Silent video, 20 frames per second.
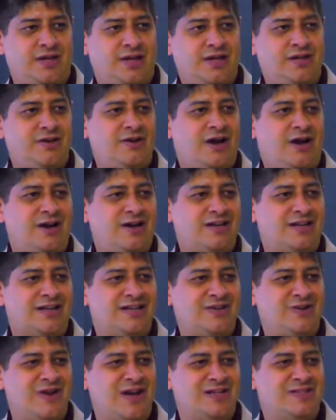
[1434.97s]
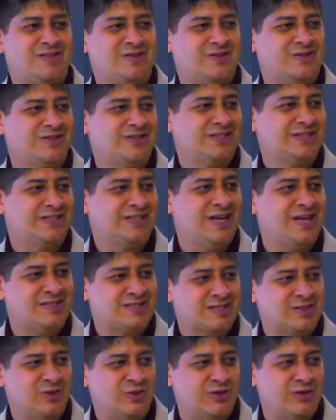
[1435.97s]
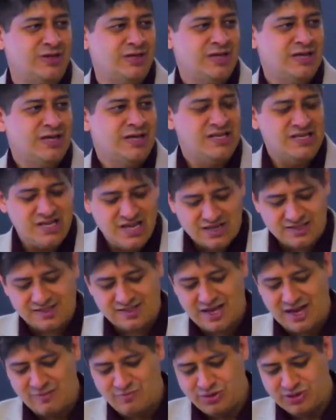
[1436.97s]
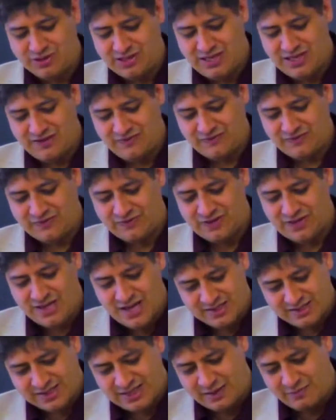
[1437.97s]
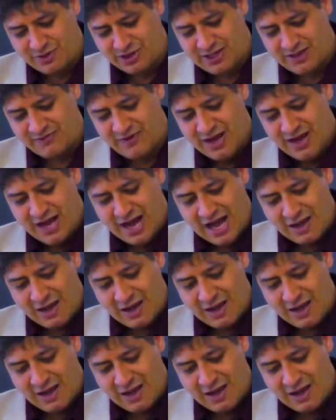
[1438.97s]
In your heart, can you answer, Yes, Lord? Yes, I believe. Yes, I believe.